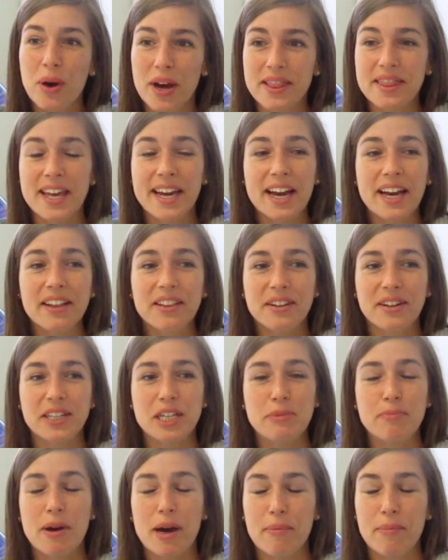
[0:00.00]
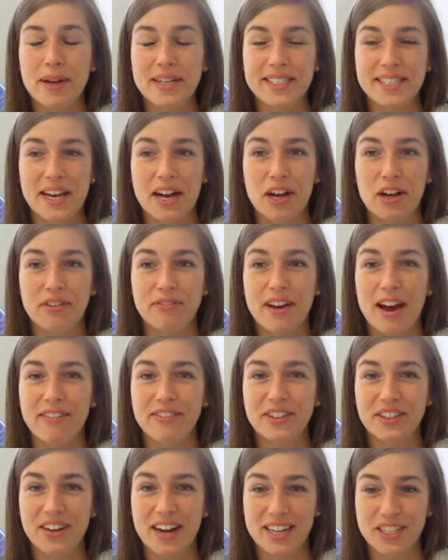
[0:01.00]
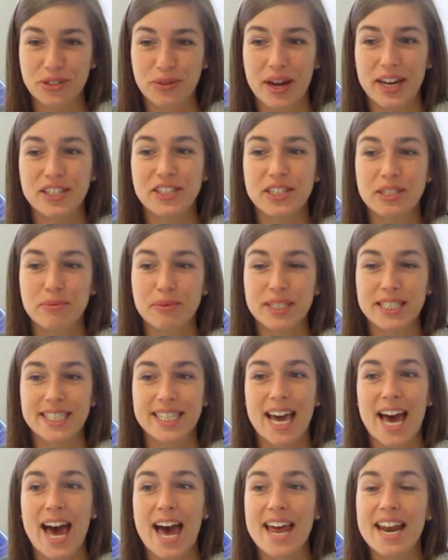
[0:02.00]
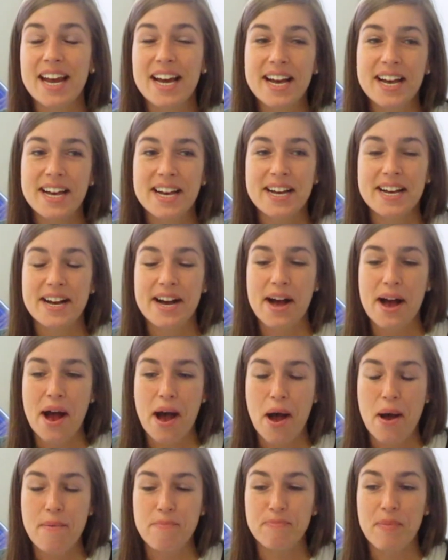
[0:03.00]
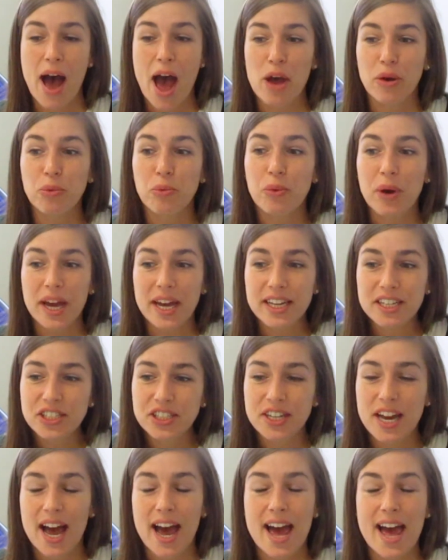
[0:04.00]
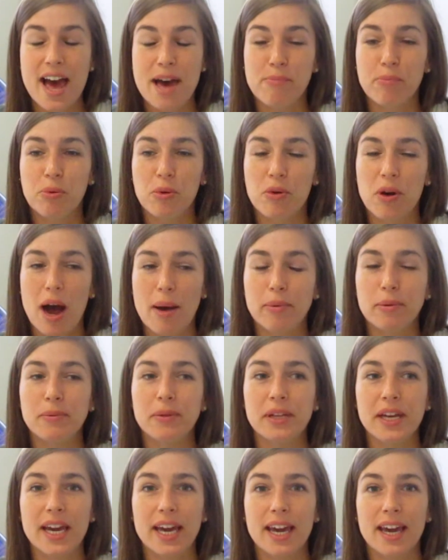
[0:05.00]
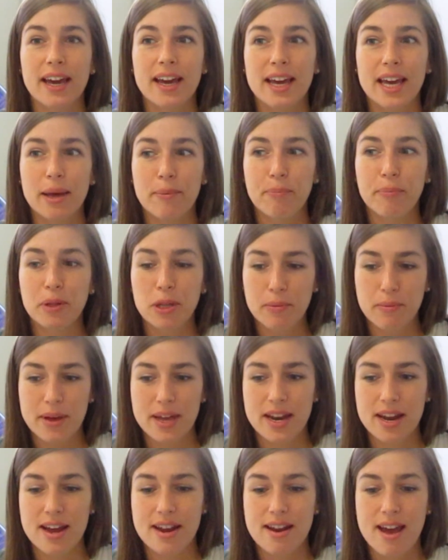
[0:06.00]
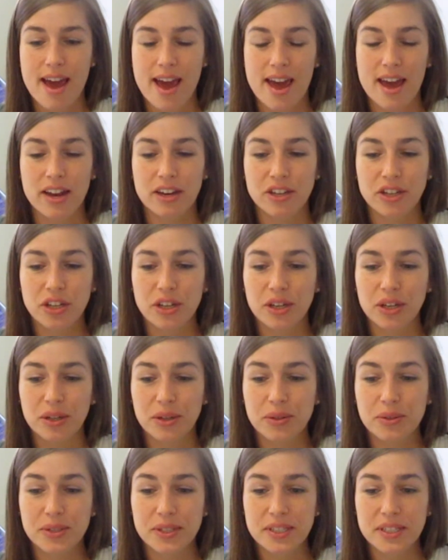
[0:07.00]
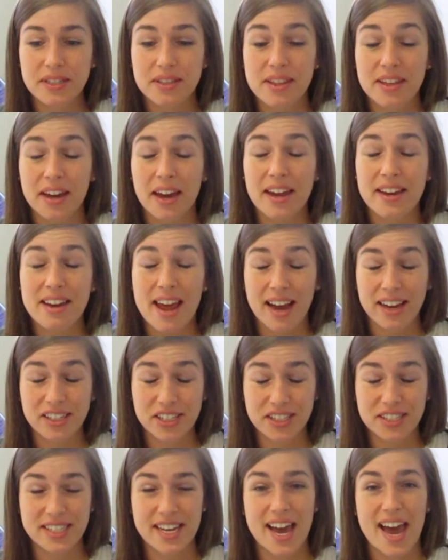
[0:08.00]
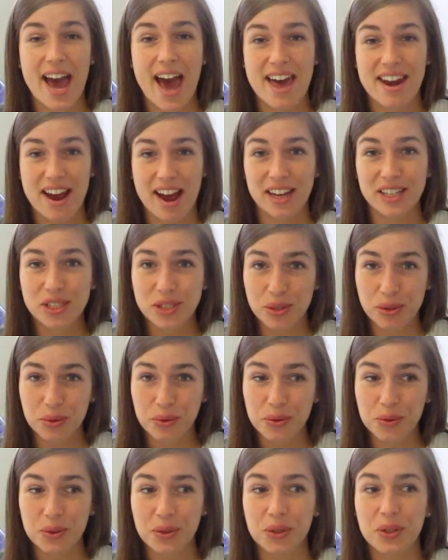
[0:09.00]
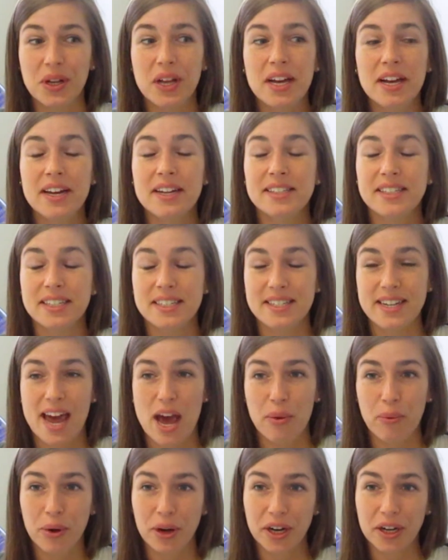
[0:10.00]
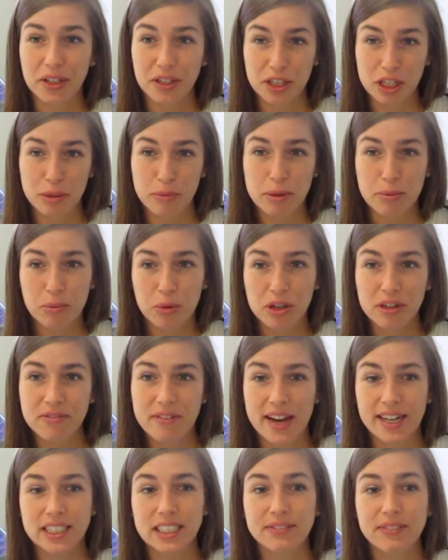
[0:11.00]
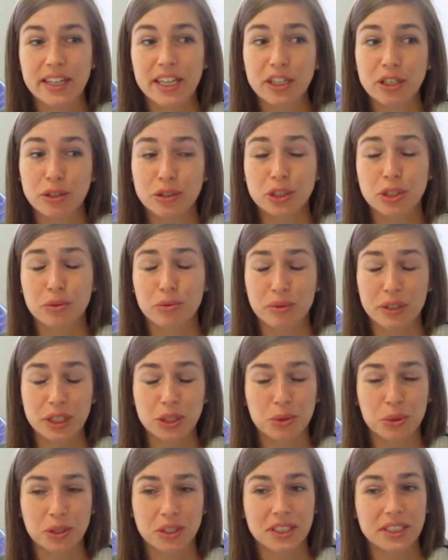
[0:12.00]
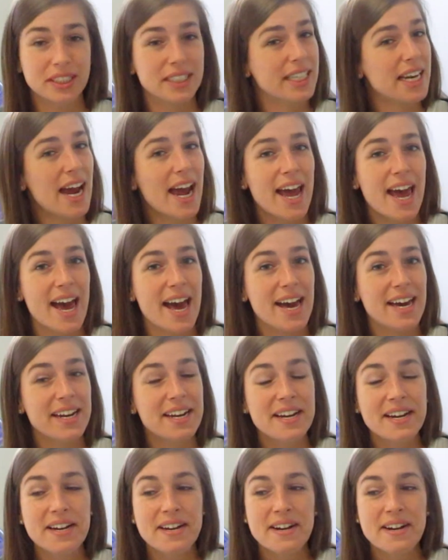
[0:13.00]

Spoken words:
one thing I learned about myself after graduation was that I wish I had probably implemented and used the connections I had at school to network a little bit more effectively and use the resources that I had.